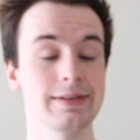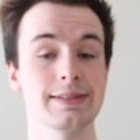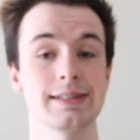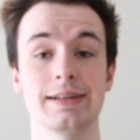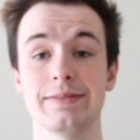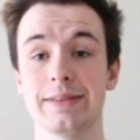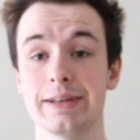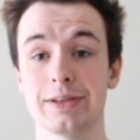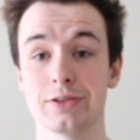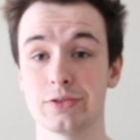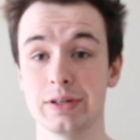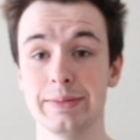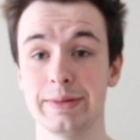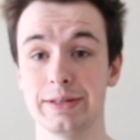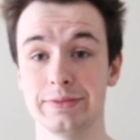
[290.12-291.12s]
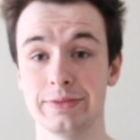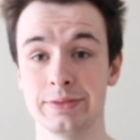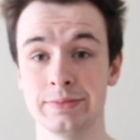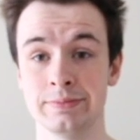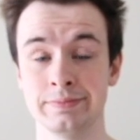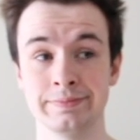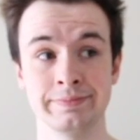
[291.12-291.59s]
stuff they could dream of.
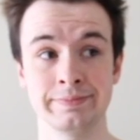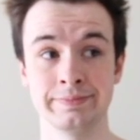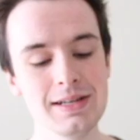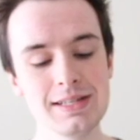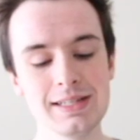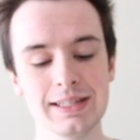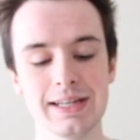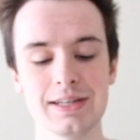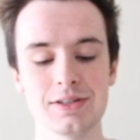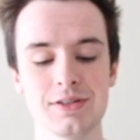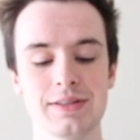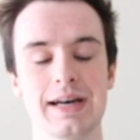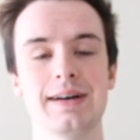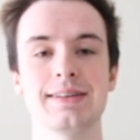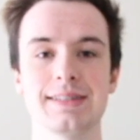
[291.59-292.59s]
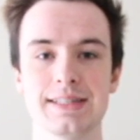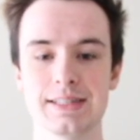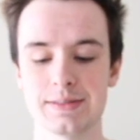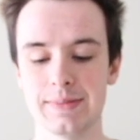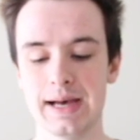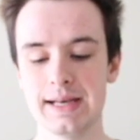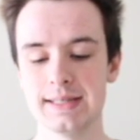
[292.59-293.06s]
Mid to late
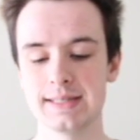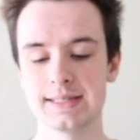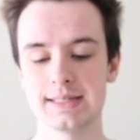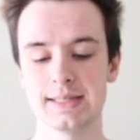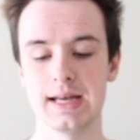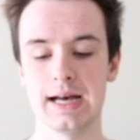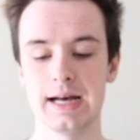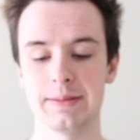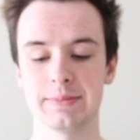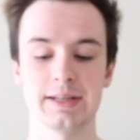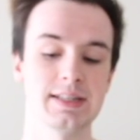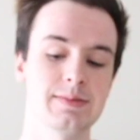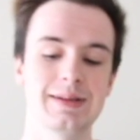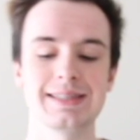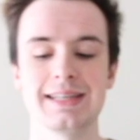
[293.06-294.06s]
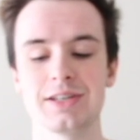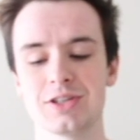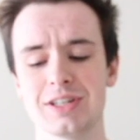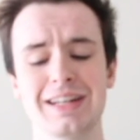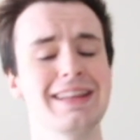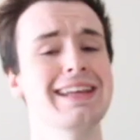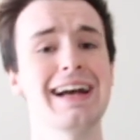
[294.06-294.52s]
2000s, mass
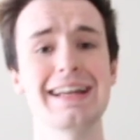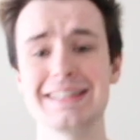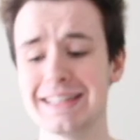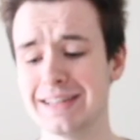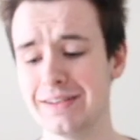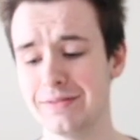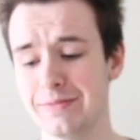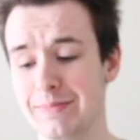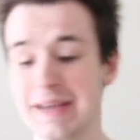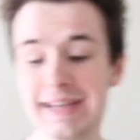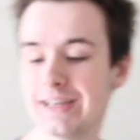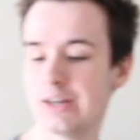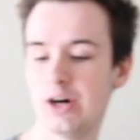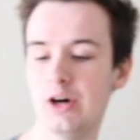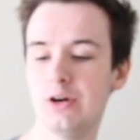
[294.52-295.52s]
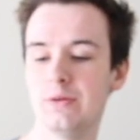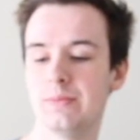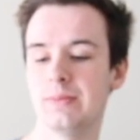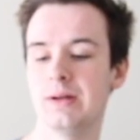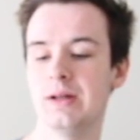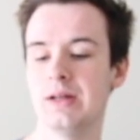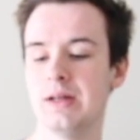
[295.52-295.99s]
customization and the idea of make it
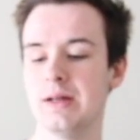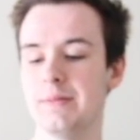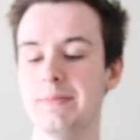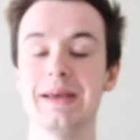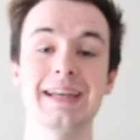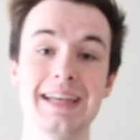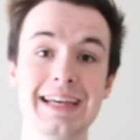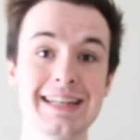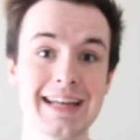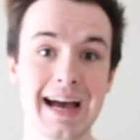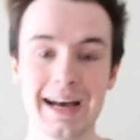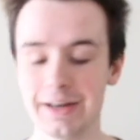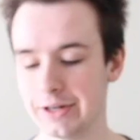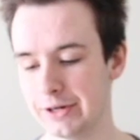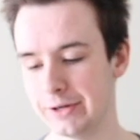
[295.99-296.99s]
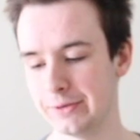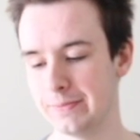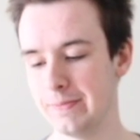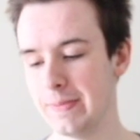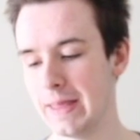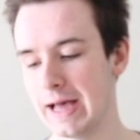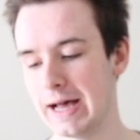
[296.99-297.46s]
home make it at
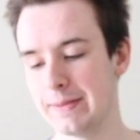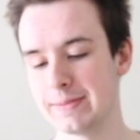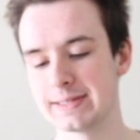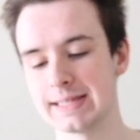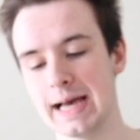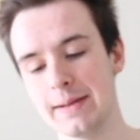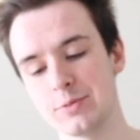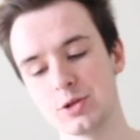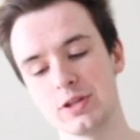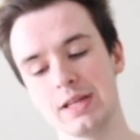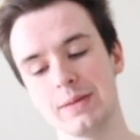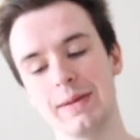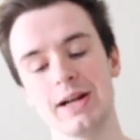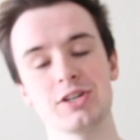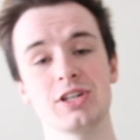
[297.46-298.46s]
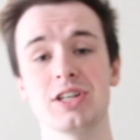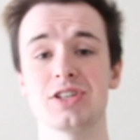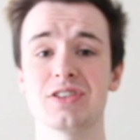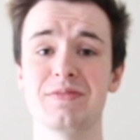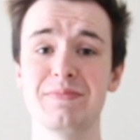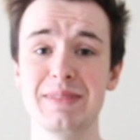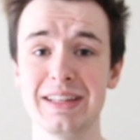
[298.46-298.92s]
home has captured the
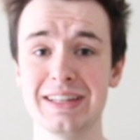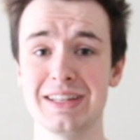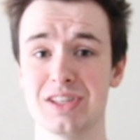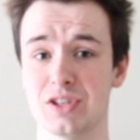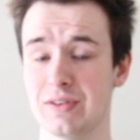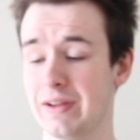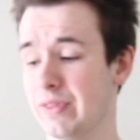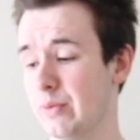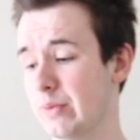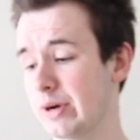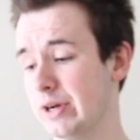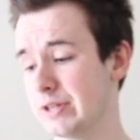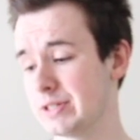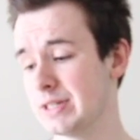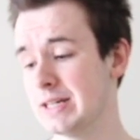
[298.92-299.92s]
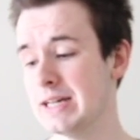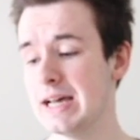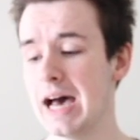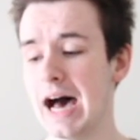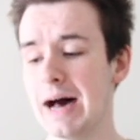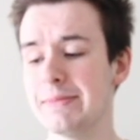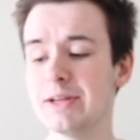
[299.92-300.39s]
imagination of millions around the world.
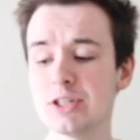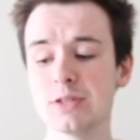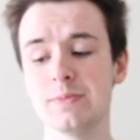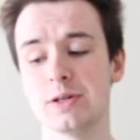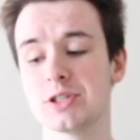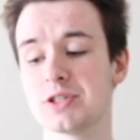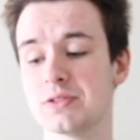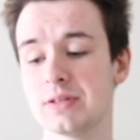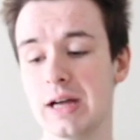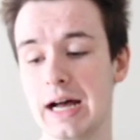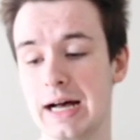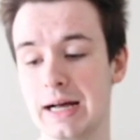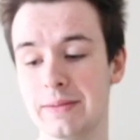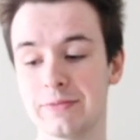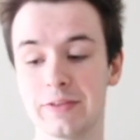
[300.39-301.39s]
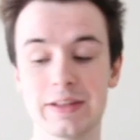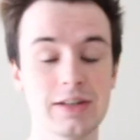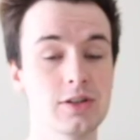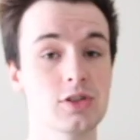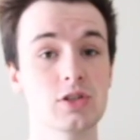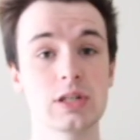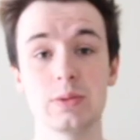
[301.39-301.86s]
A major push for the
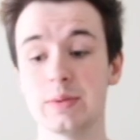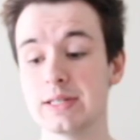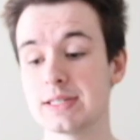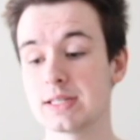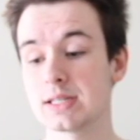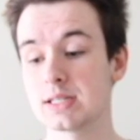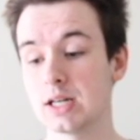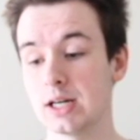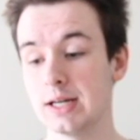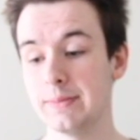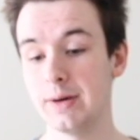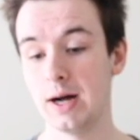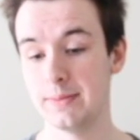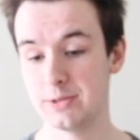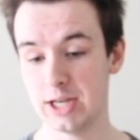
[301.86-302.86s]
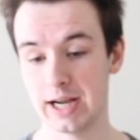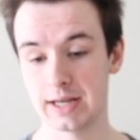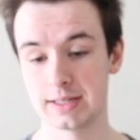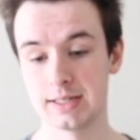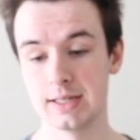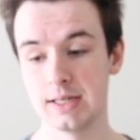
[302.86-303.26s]
industry was startup Object,